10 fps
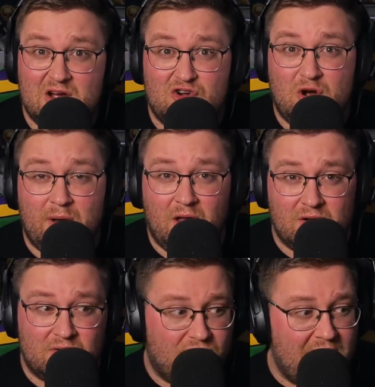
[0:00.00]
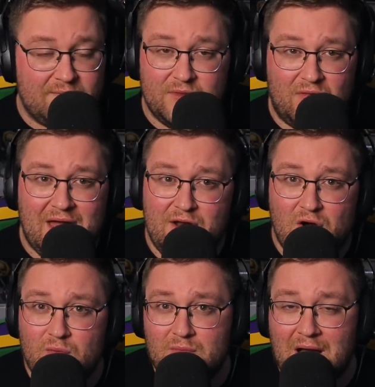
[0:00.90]
come along right on that
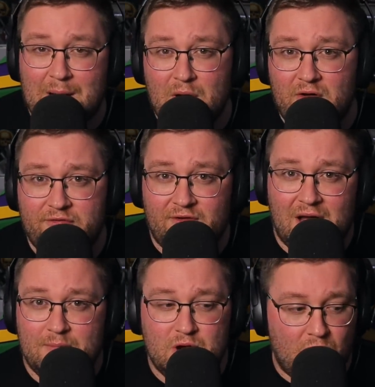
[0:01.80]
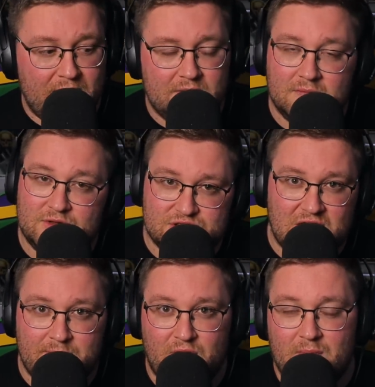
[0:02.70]
note i'm off i'm going just
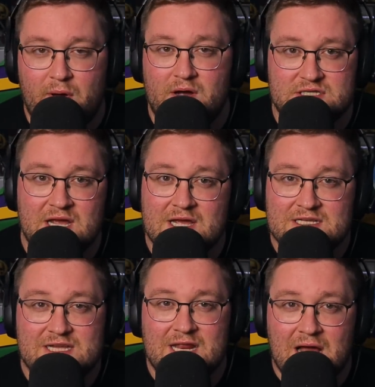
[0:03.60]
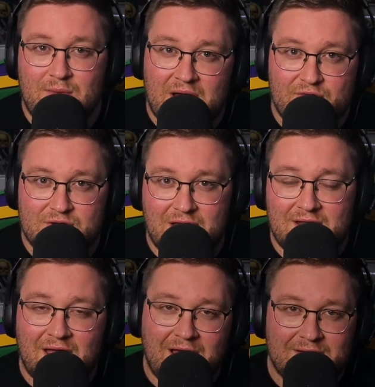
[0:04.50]
never brought the box see you now have a good day
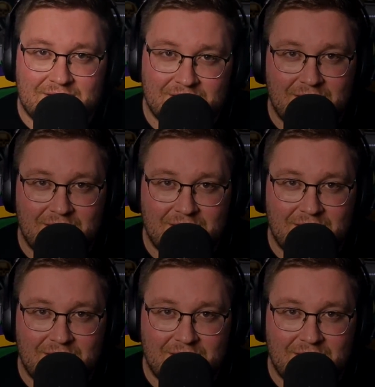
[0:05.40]
and